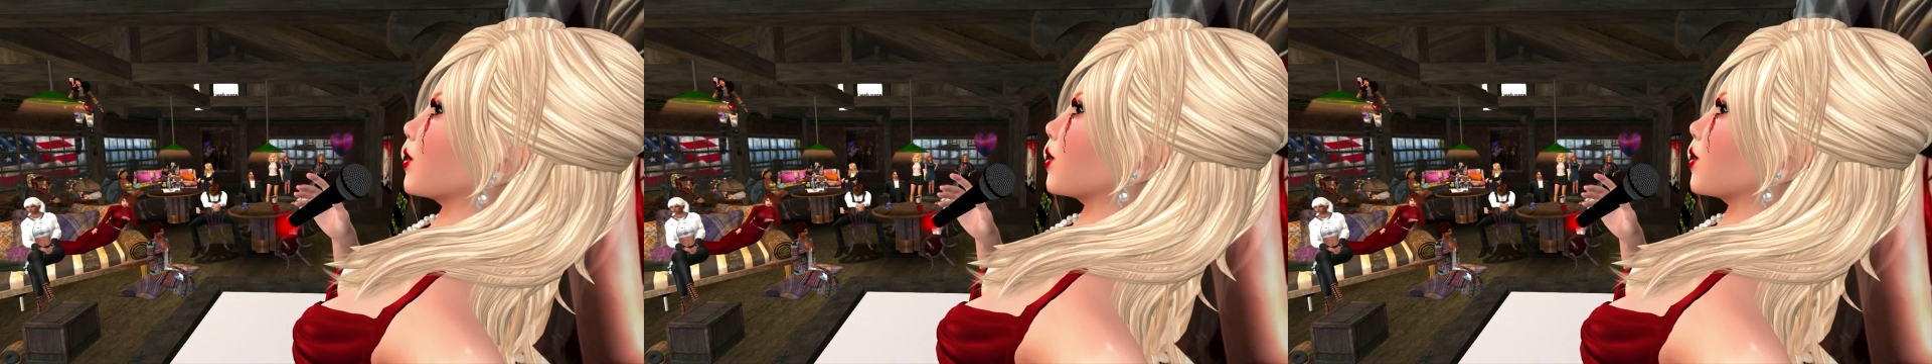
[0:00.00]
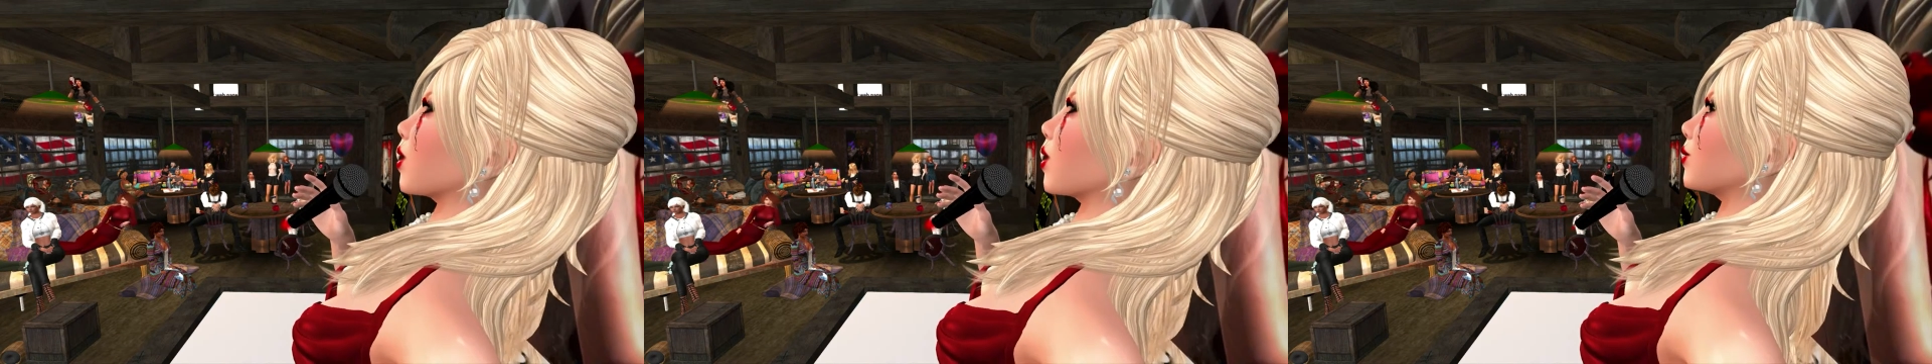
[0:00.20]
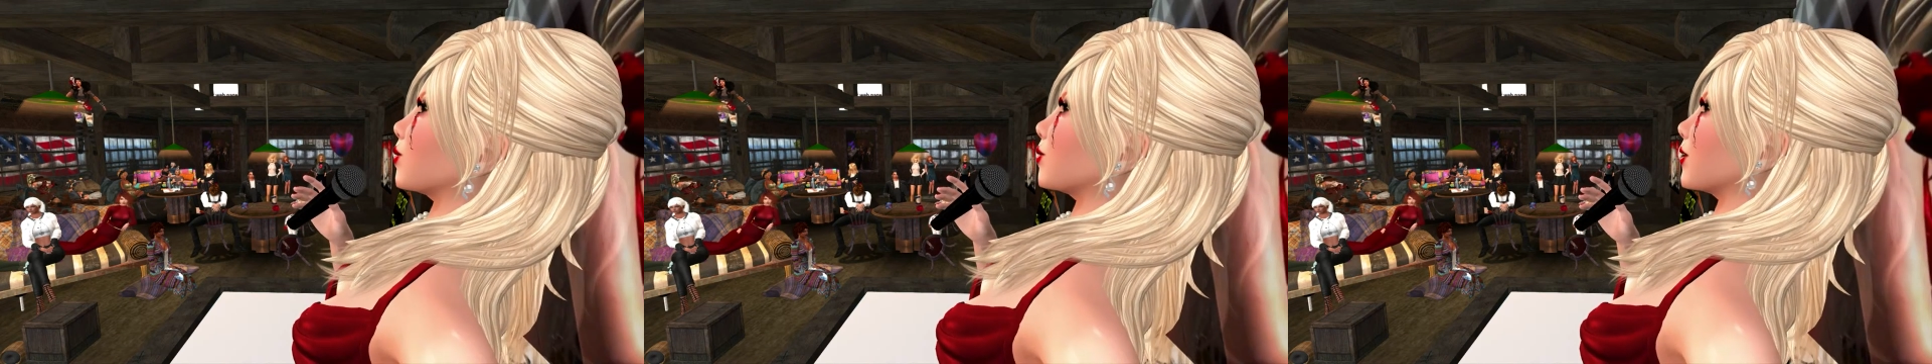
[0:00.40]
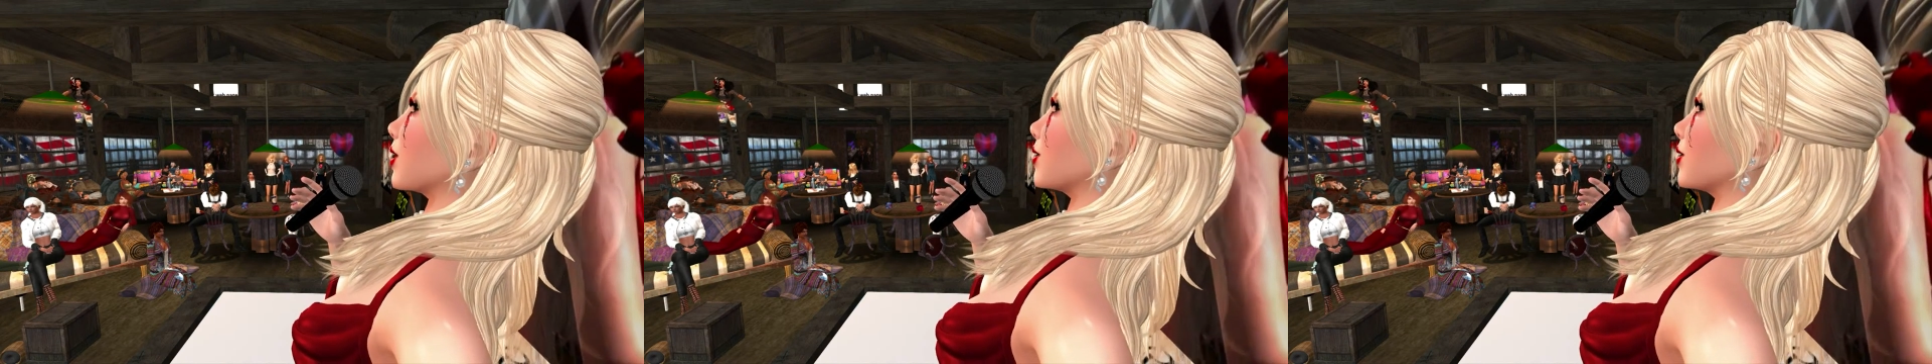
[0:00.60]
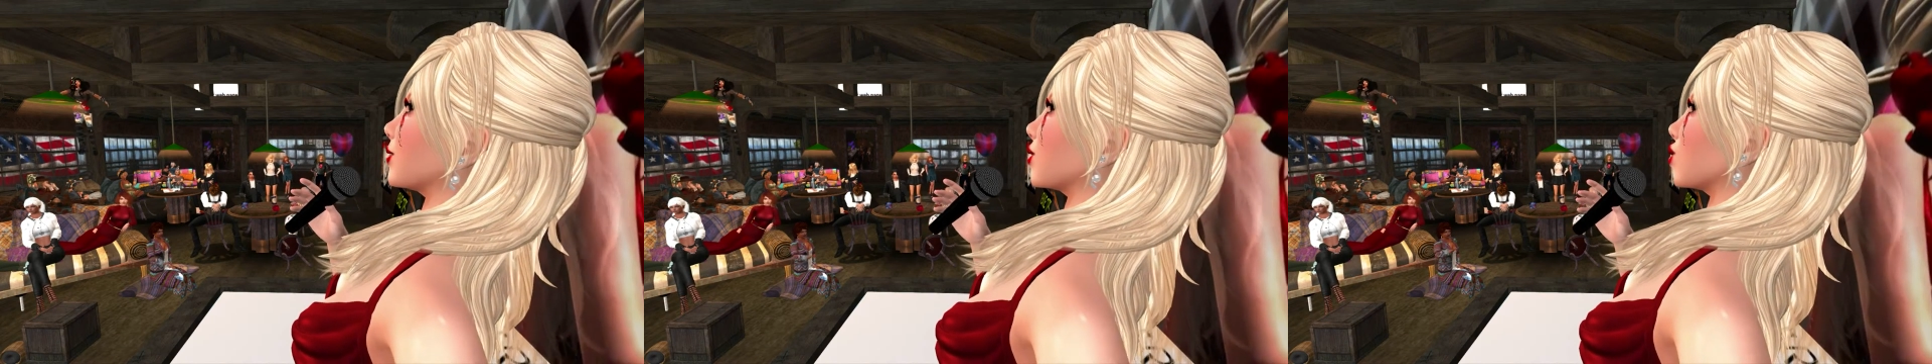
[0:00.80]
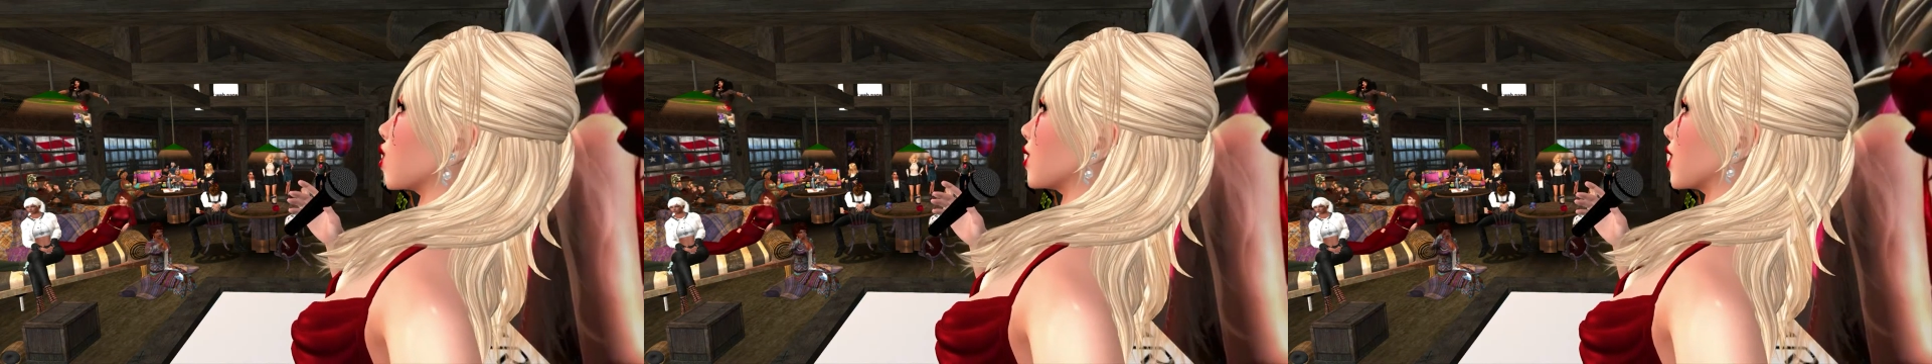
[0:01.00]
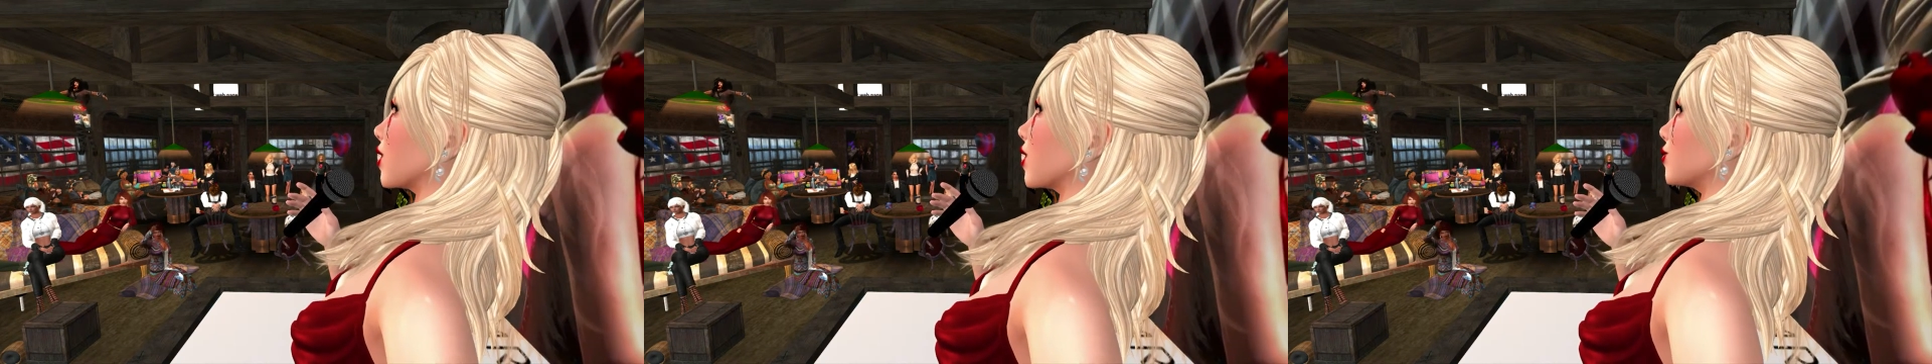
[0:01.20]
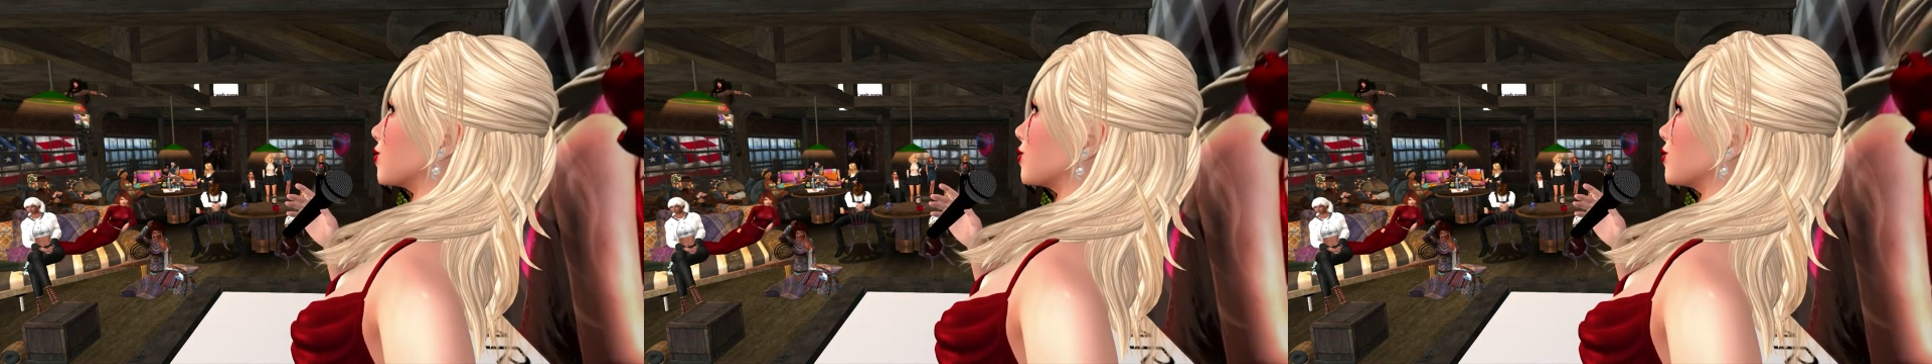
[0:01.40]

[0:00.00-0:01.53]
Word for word: Jefferson, Johnson, Fillmore,